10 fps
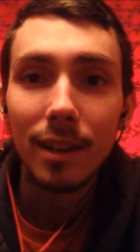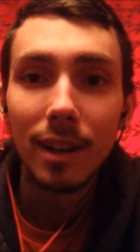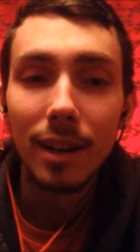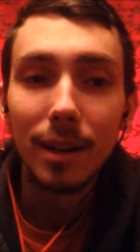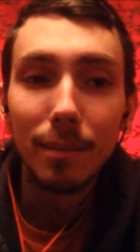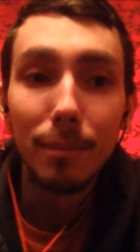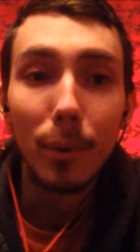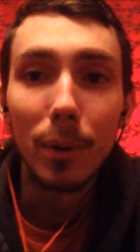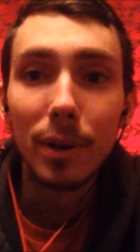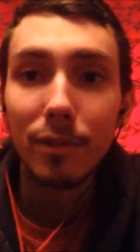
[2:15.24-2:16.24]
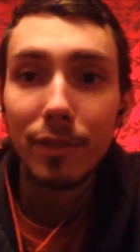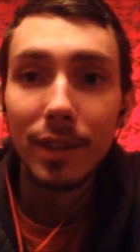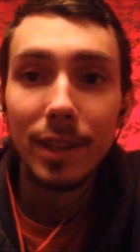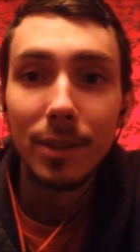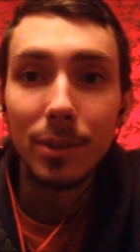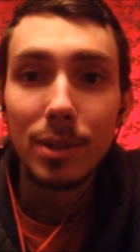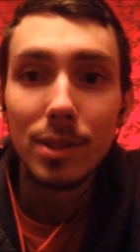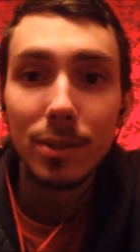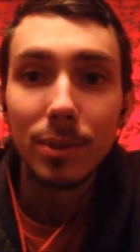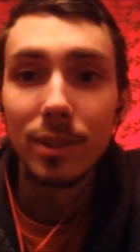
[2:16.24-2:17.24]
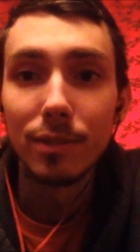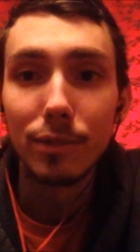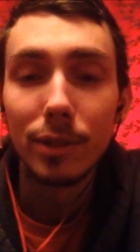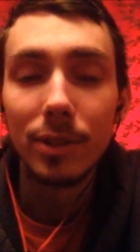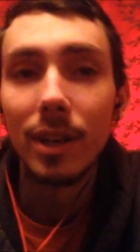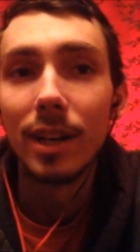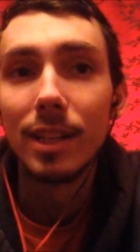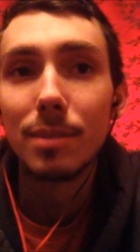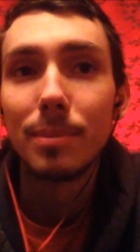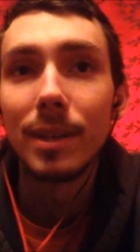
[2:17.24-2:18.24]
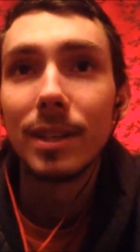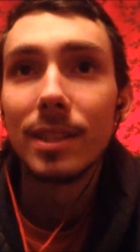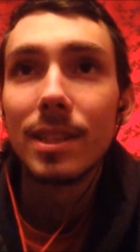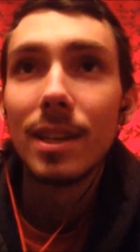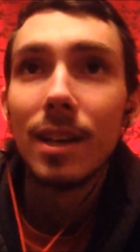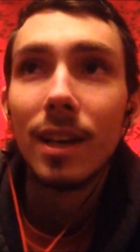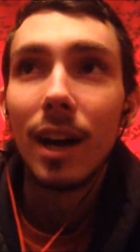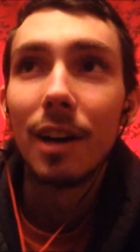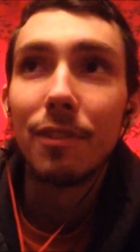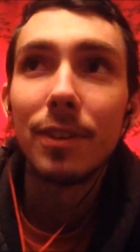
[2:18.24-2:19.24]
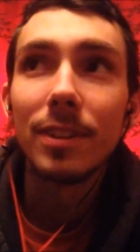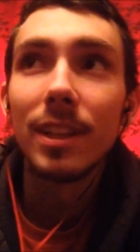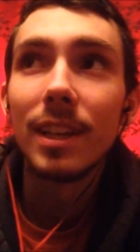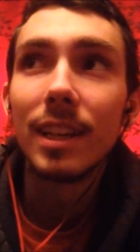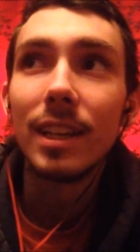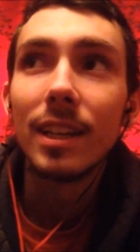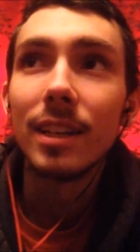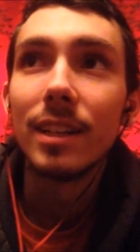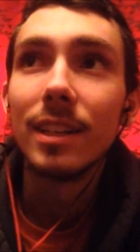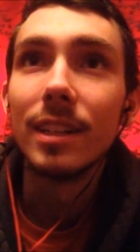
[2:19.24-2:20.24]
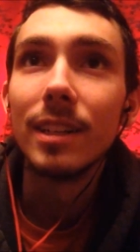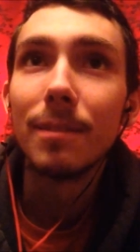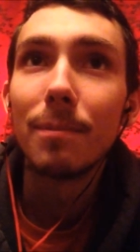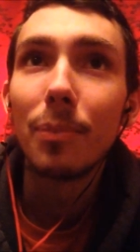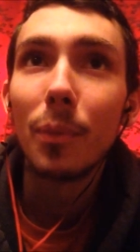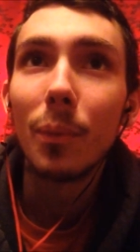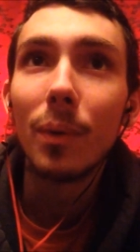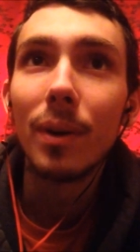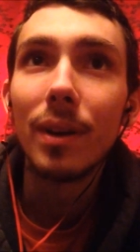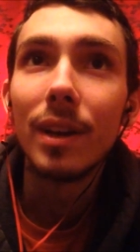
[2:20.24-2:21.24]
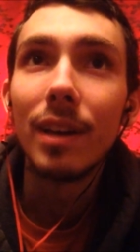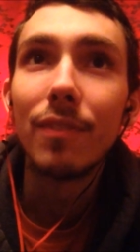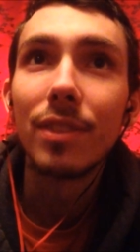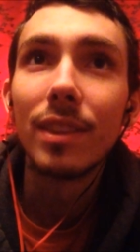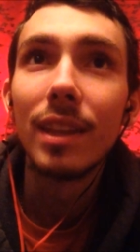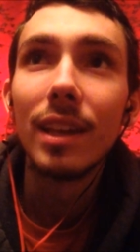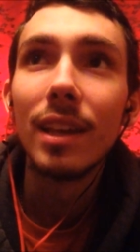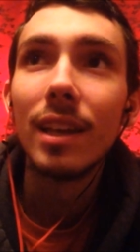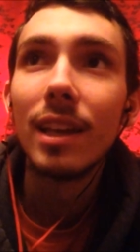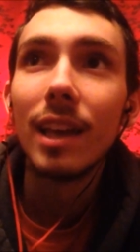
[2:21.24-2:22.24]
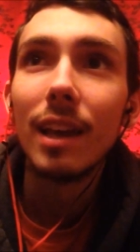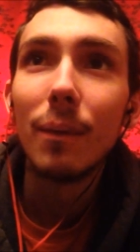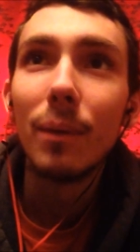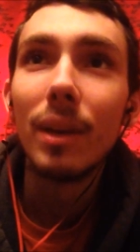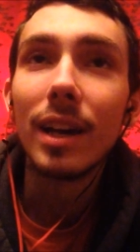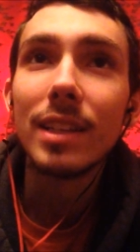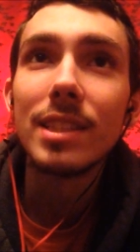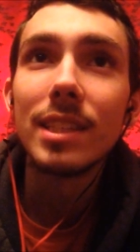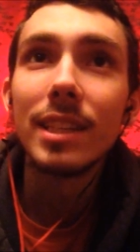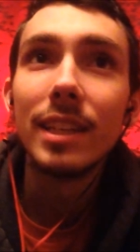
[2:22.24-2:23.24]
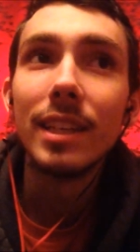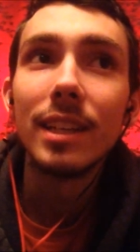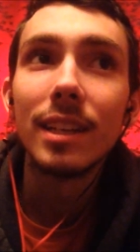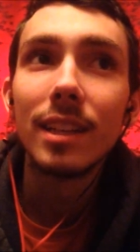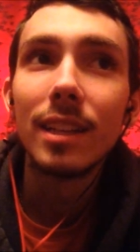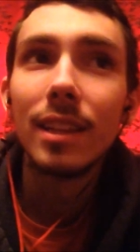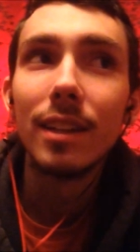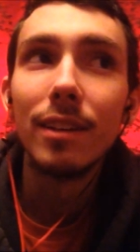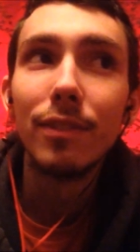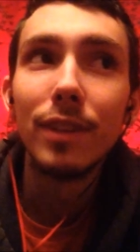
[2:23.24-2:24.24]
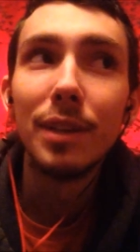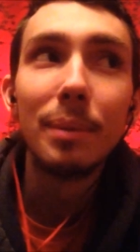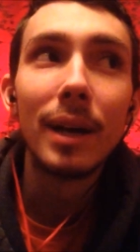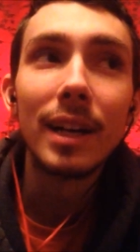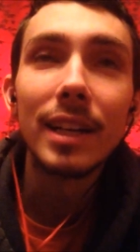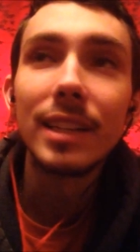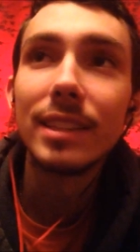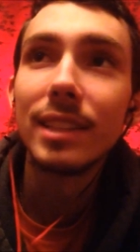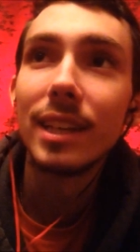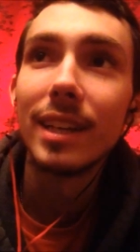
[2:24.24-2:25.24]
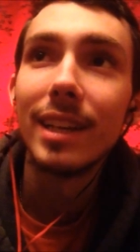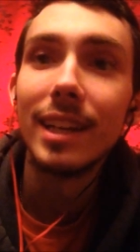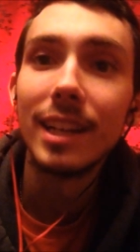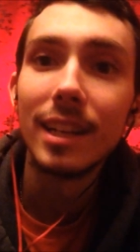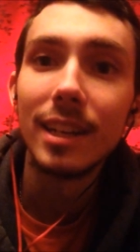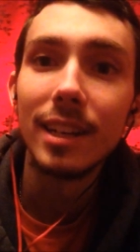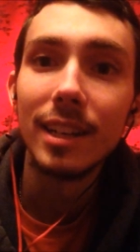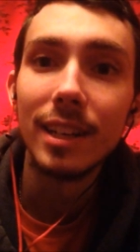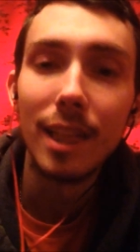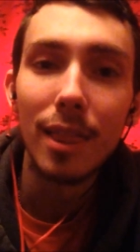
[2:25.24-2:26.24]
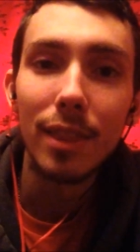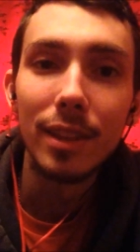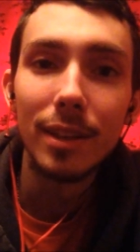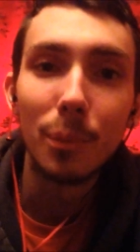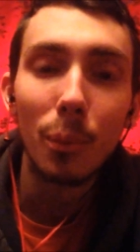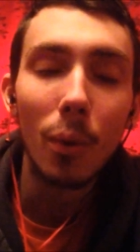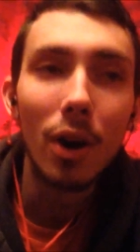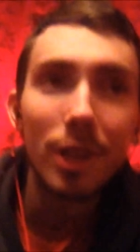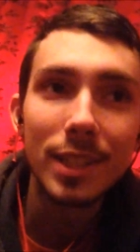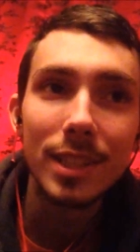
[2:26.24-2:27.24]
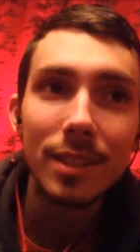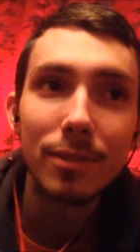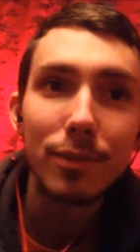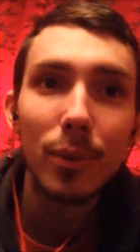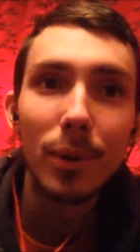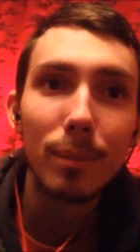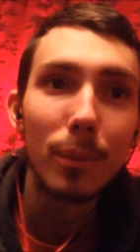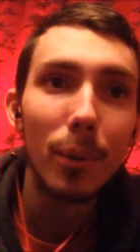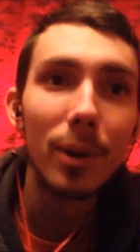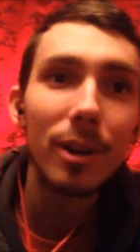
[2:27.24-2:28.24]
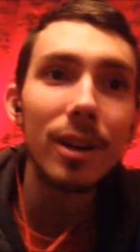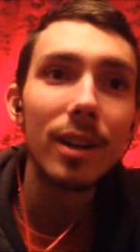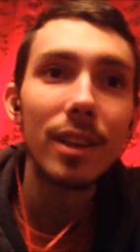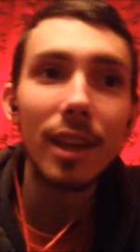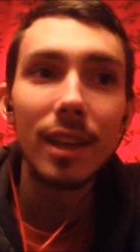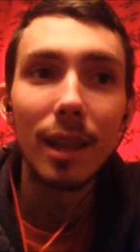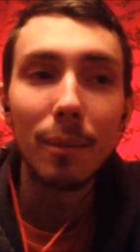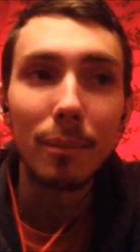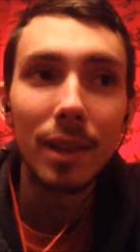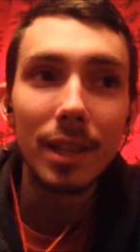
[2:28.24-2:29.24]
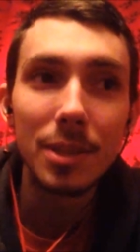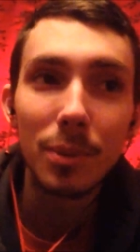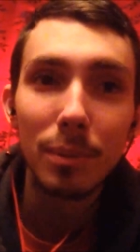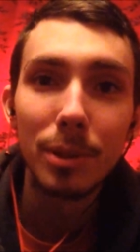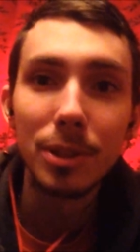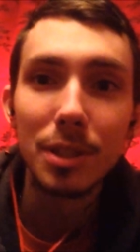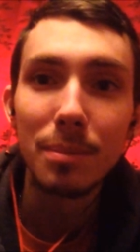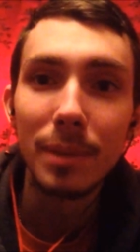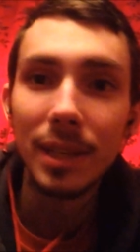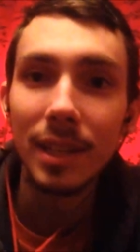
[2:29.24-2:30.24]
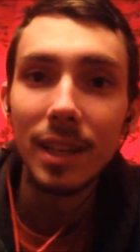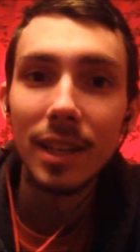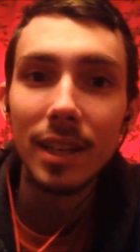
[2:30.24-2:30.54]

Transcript: uh, more videos sooner for you guys because I feel like uh, if when I see the feedback and like uh, the want for more, then that that's what pushes me